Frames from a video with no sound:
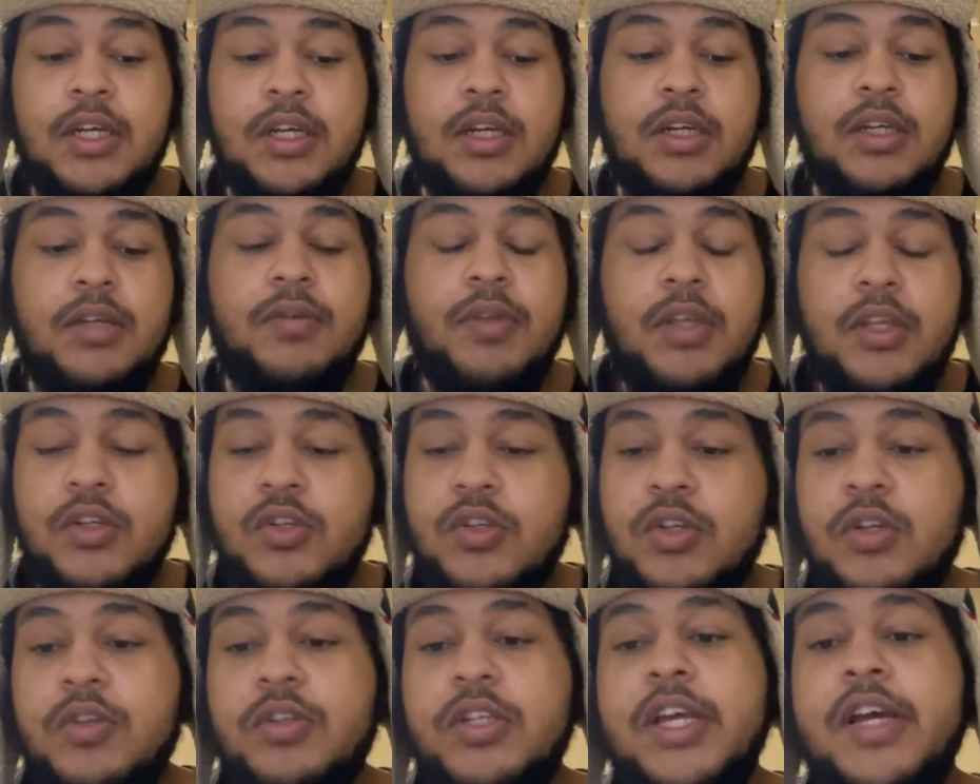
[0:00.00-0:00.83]

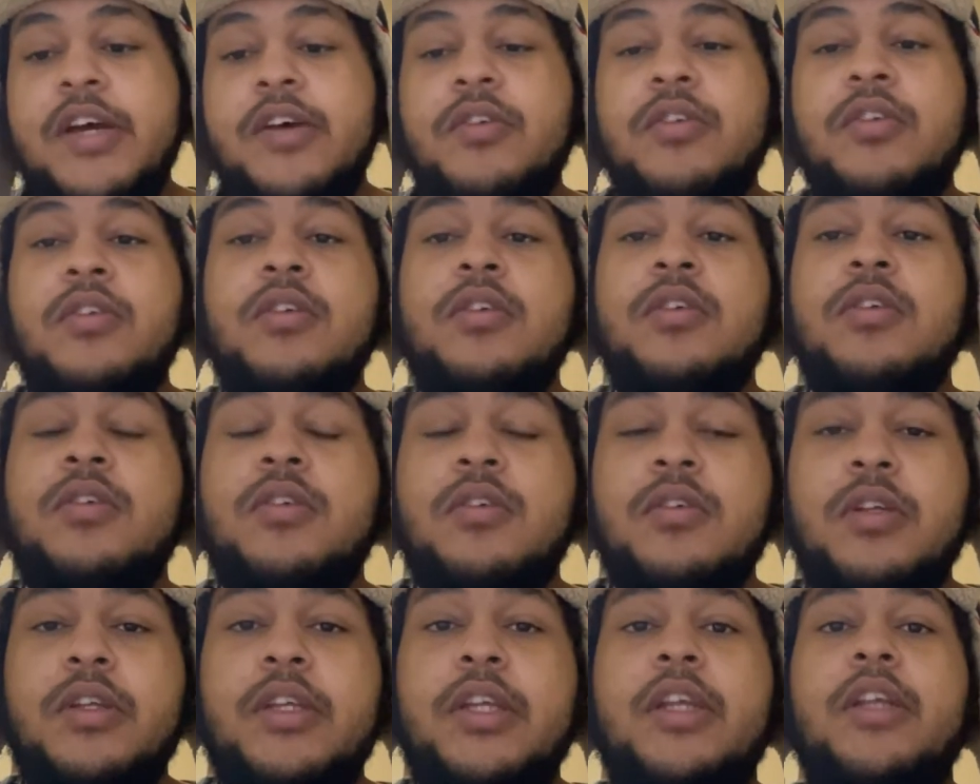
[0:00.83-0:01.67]
intro down
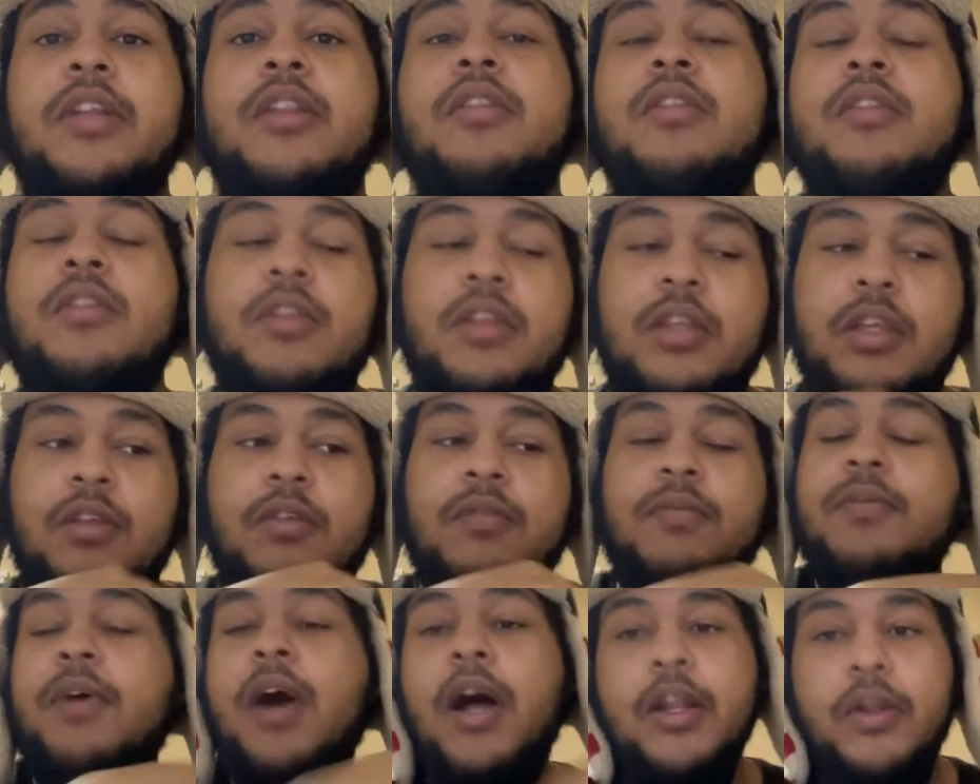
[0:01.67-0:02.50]
in the
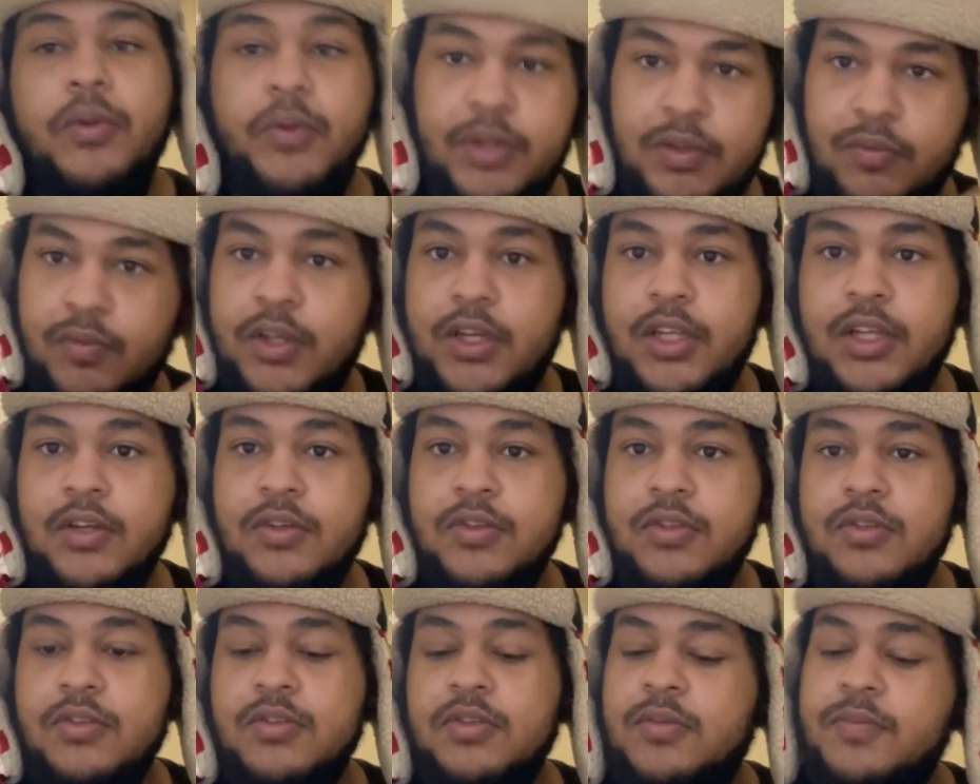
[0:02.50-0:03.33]
following videos.